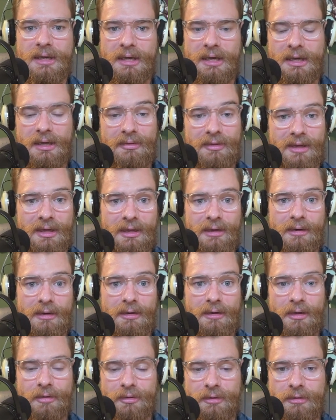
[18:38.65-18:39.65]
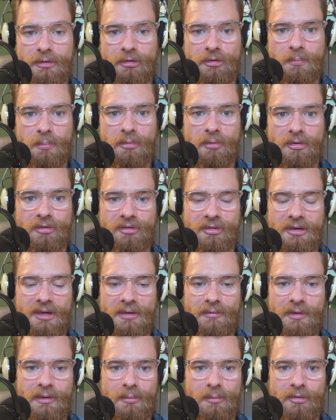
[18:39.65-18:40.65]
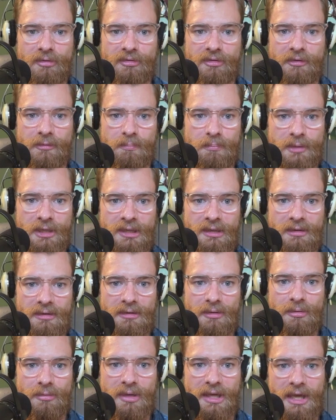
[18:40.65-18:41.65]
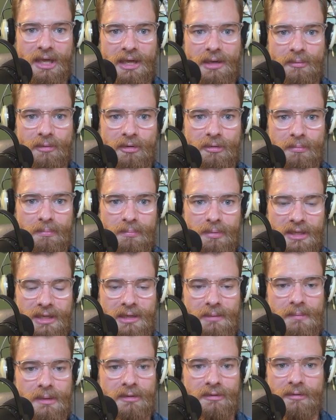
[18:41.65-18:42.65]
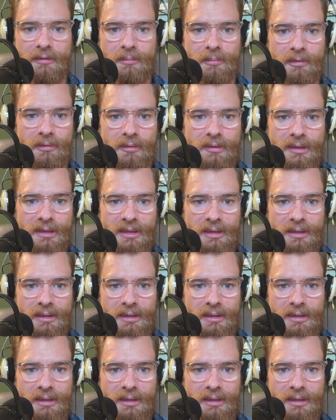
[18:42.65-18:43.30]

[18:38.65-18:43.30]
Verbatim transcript: And then another huge portion of it was just being okay with being miserable.